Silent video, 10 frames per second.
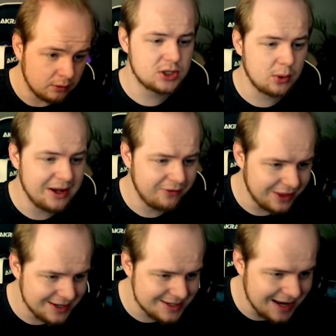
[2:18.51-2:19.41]
So if
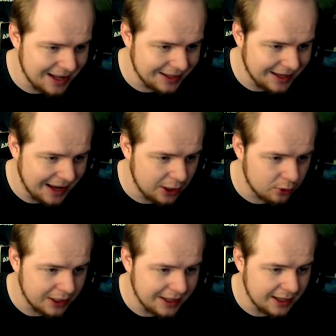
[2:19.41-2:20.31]
this daily
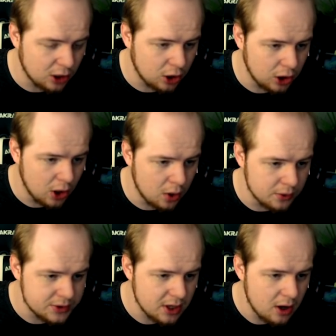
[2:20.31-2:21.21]
candle can get a
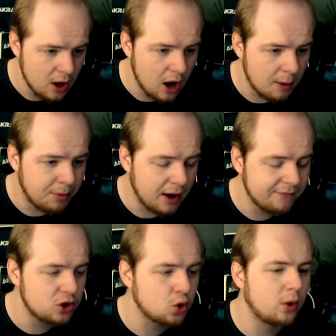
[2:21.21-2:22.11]
close
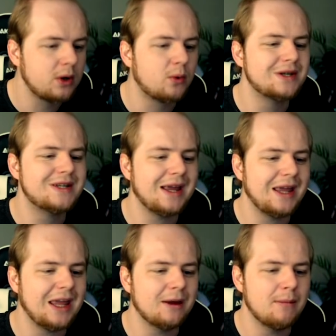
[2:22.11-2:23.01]
above the twenty-one day
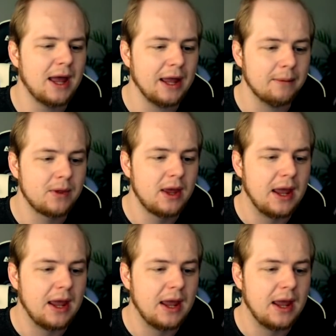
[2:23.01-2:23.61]
E M A,